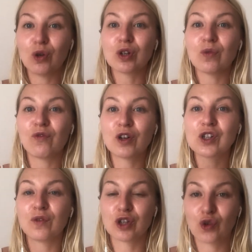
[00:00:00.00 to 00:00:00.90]
you're,
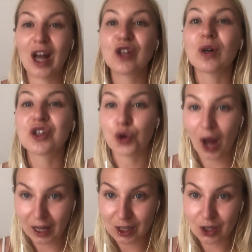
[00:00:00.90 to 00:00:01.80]
first of all, trying to
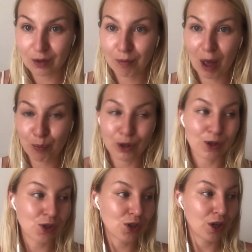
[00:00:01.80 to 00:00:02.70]
attract
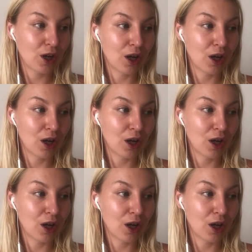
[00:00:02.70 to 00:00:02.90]
members,